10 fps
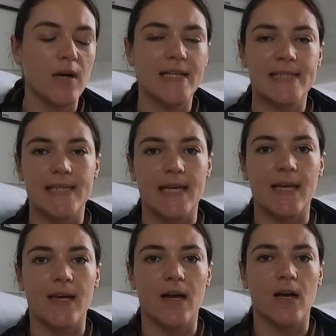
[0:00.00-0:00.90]
might
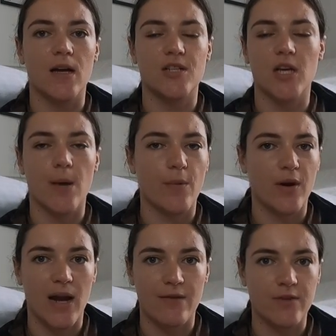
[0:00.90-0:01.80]
see a term on
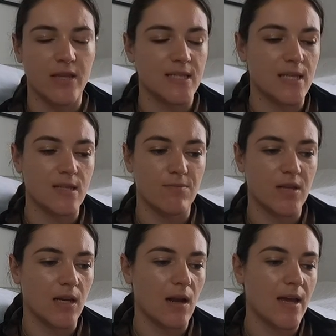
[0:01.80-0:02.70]
an advert that says
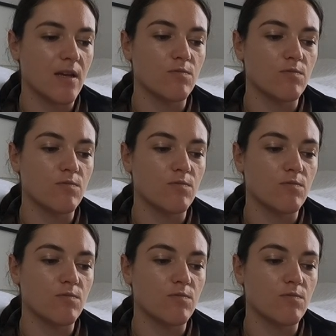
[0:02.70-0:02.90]
something like